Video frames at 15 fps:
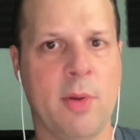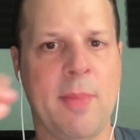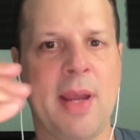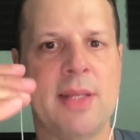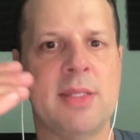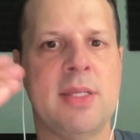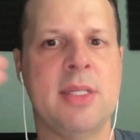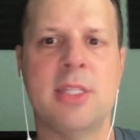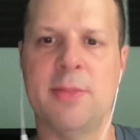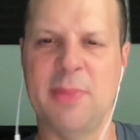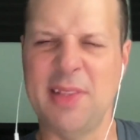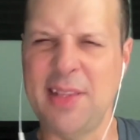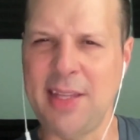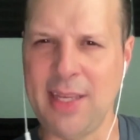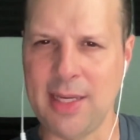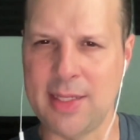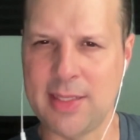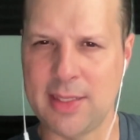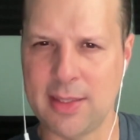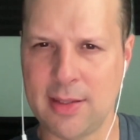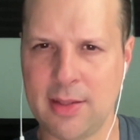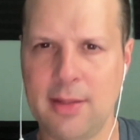We might see some
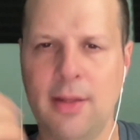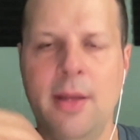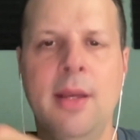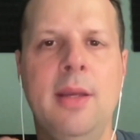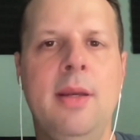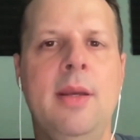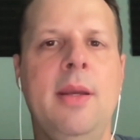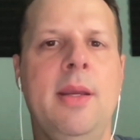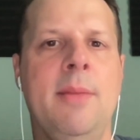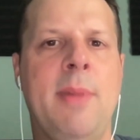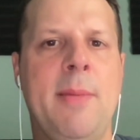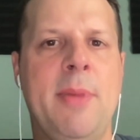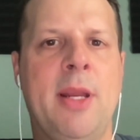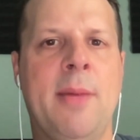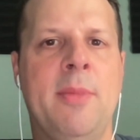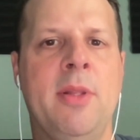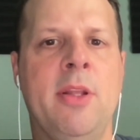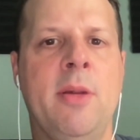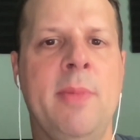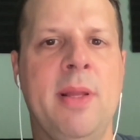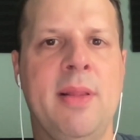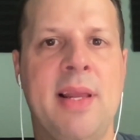leaks. It might become a
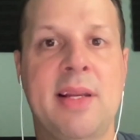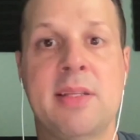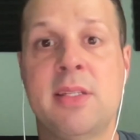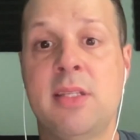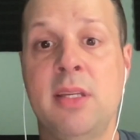little bit like a